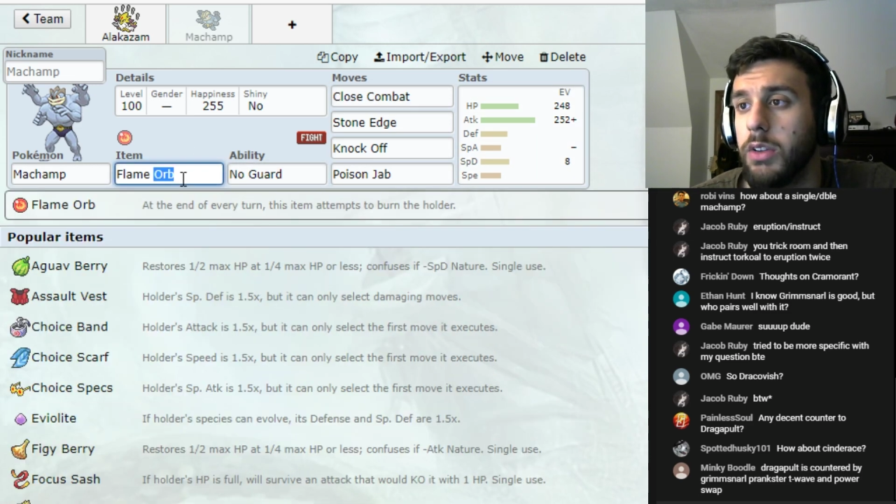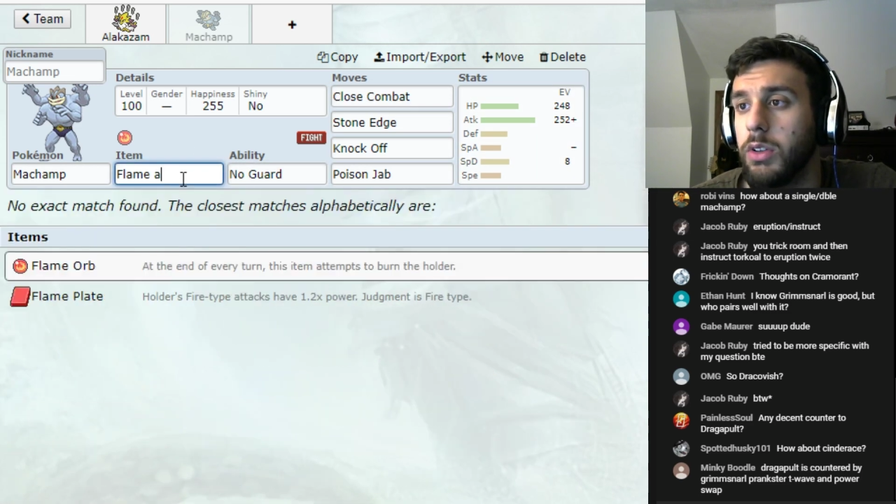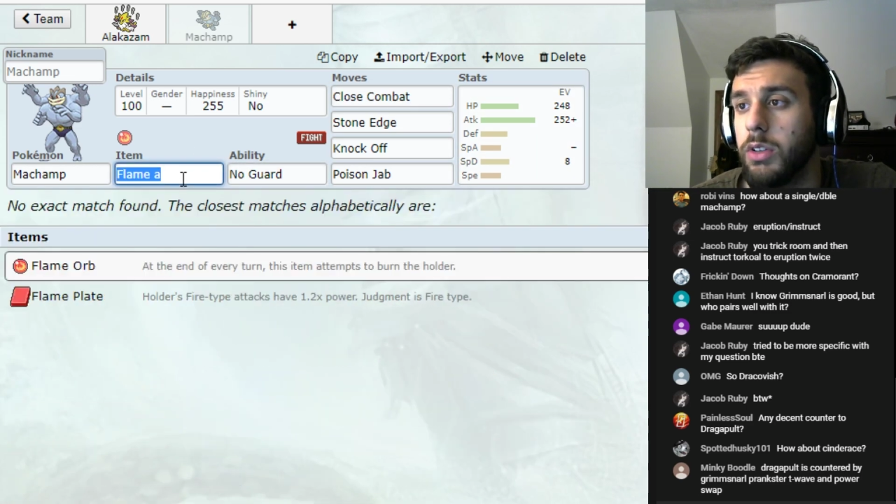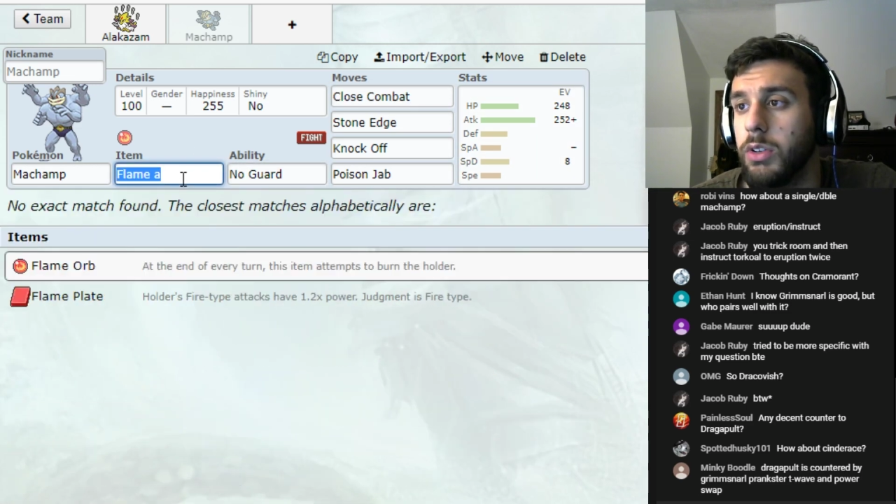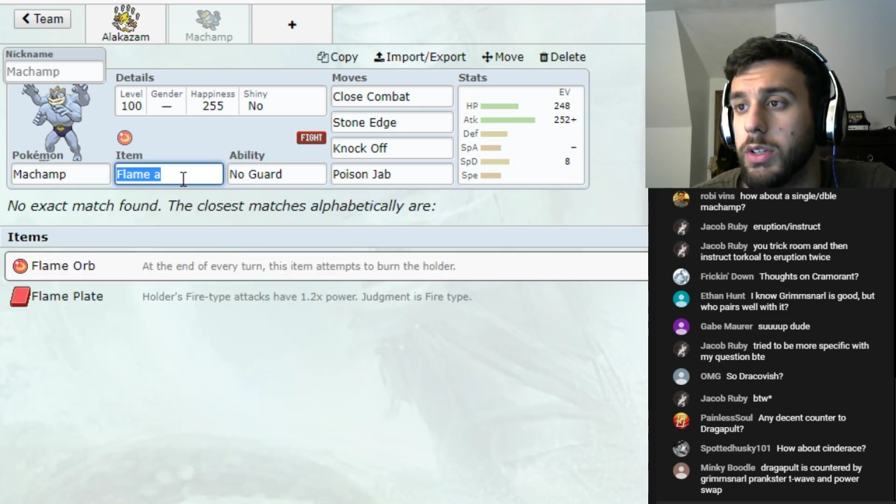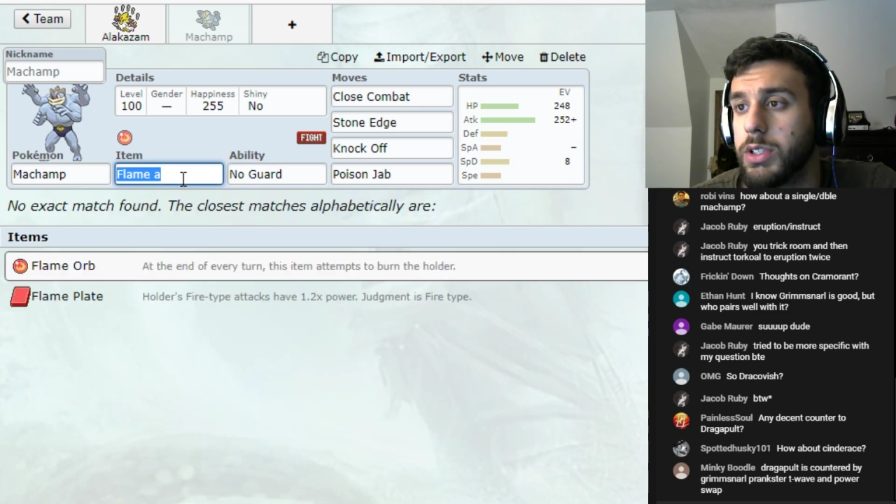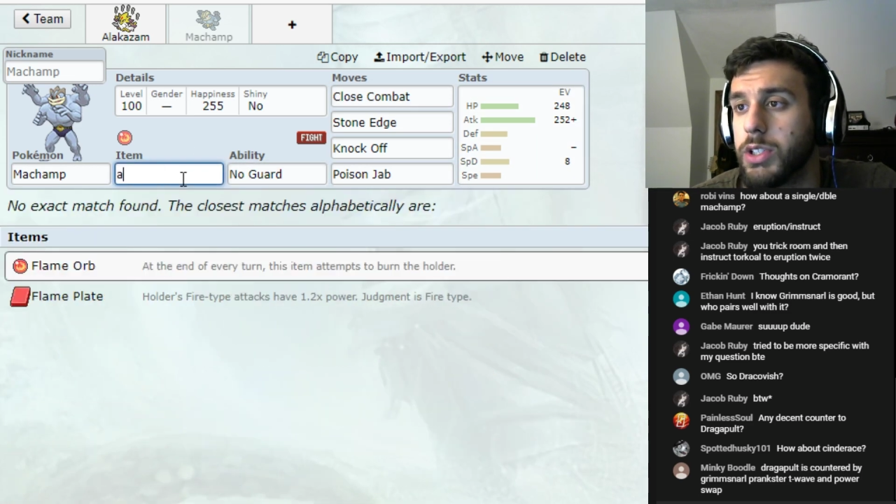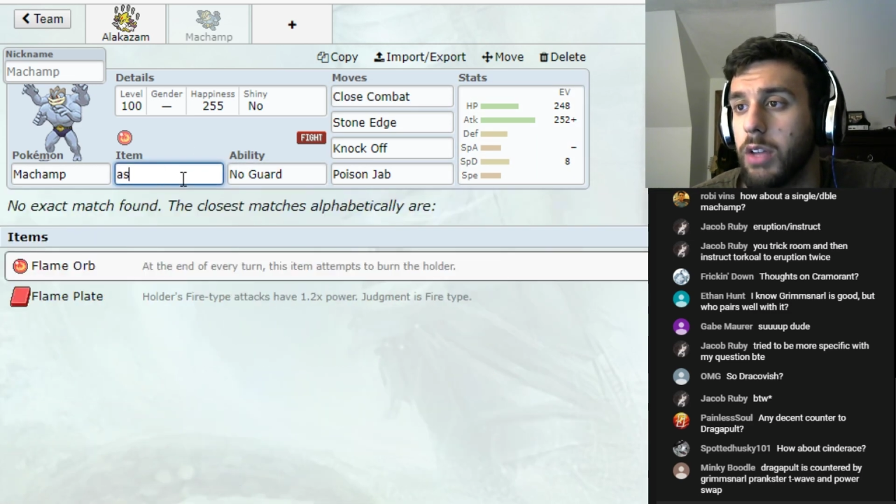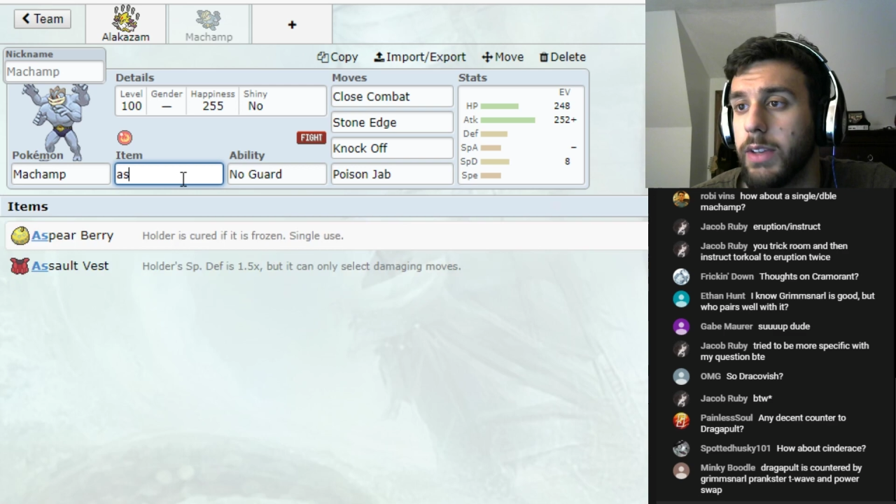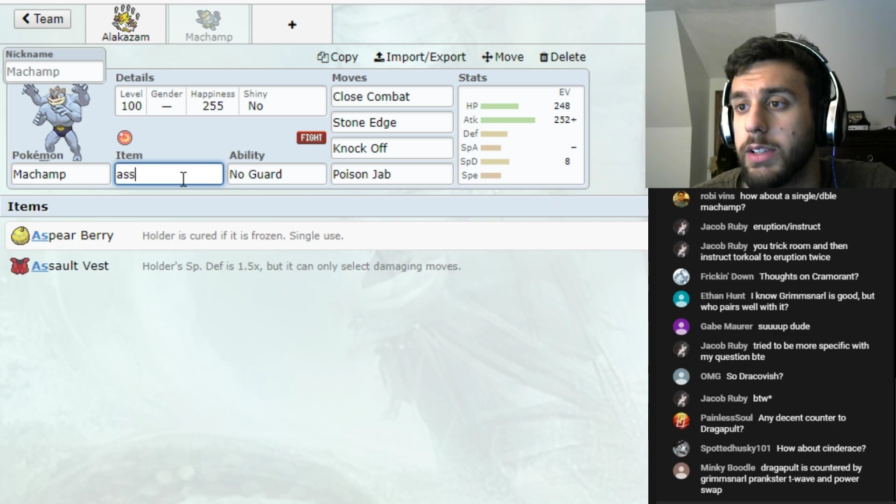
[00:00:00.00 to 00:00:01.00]
you could do
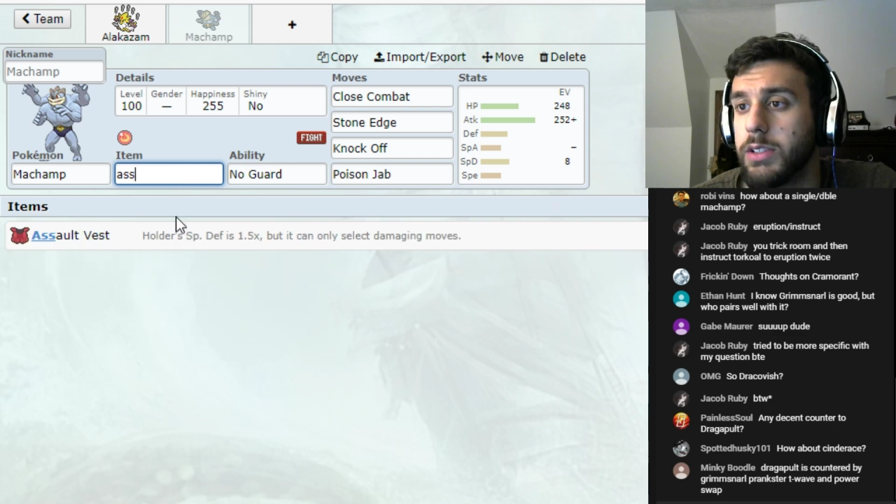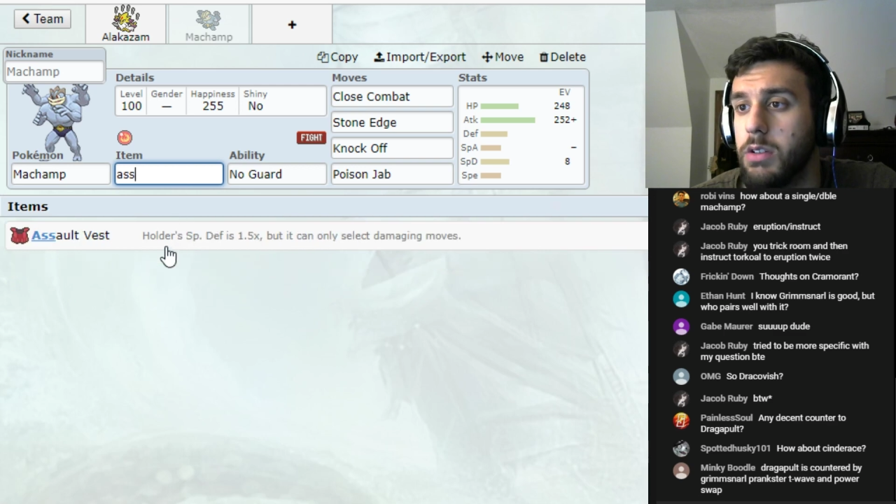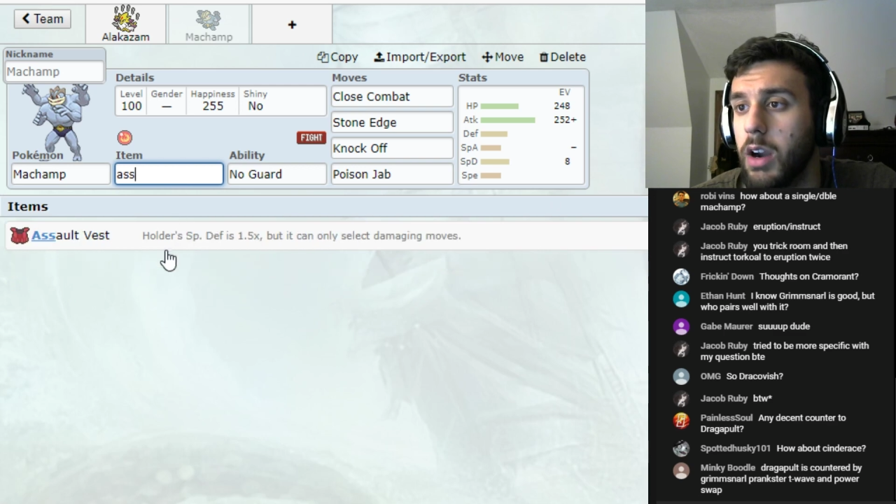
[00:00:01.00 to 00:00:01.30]
Assault Vest No